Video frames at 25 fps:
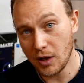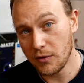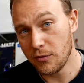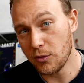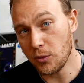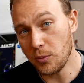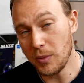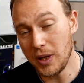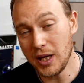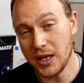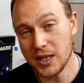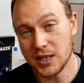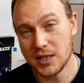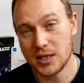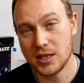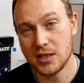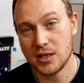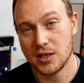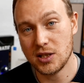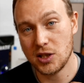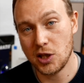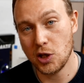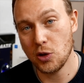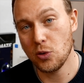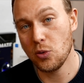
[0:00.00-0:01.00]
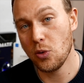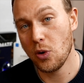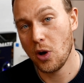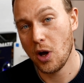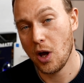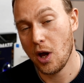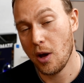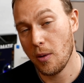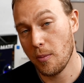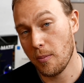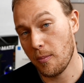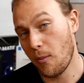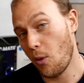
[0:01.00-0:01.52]
for me is still
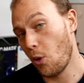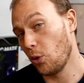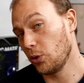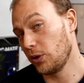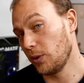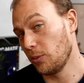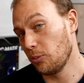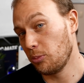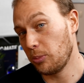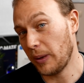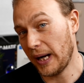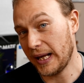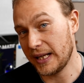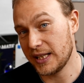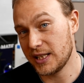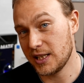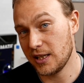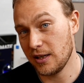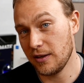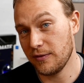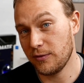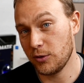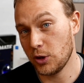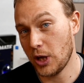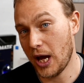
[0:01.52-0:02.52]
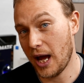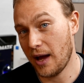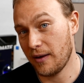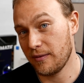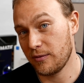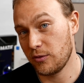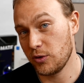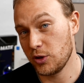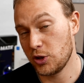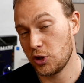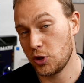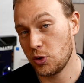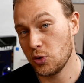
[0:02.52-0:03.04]
more than plenty for the
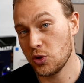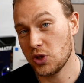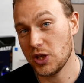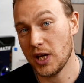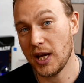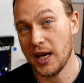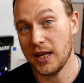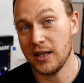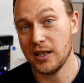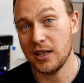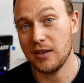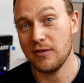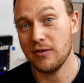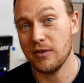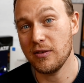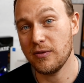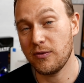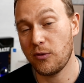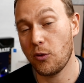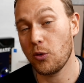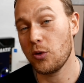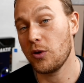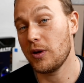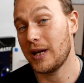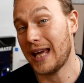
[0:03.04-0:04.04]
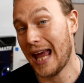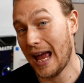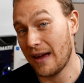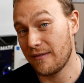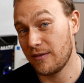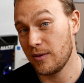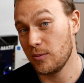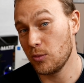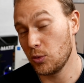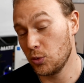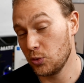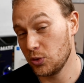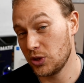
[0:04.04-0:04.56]
average user and even for the
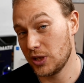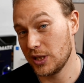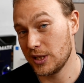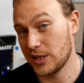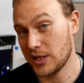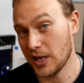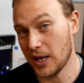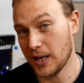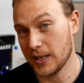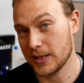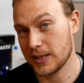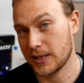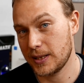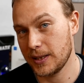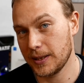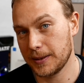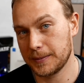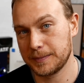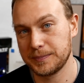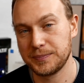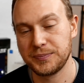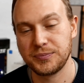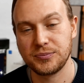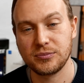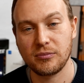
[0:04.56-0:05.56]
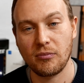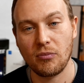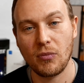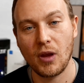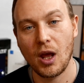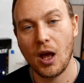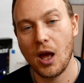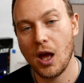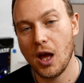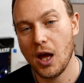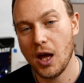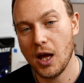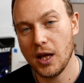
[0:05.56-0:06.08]
heavy multitasker.
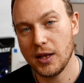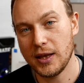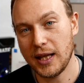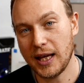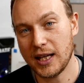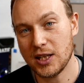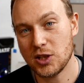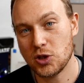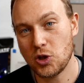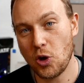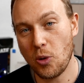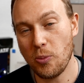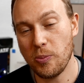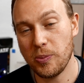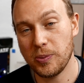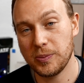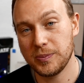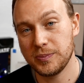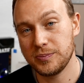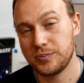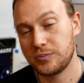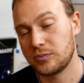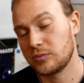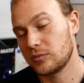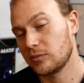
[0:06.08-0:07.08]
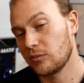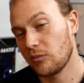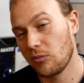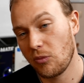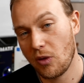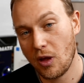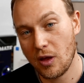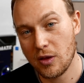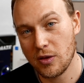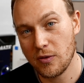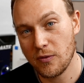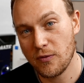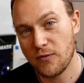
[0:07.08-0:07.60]
Next up,
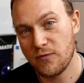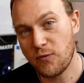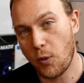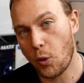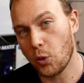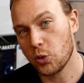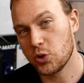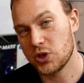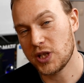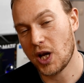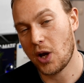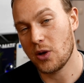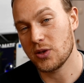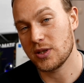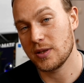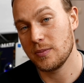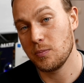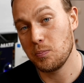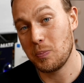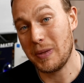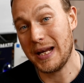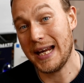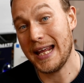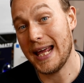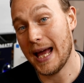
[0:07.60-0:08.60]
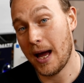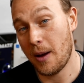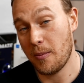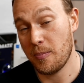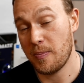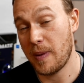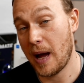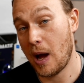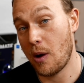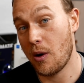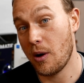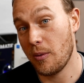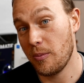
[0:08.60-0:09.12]
4000 mAh
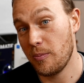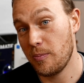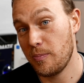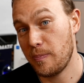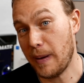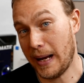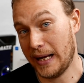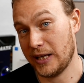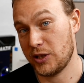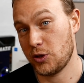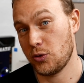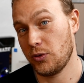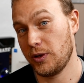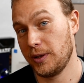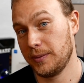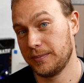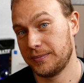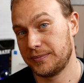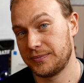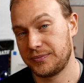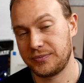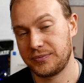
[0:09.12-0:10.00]
battery.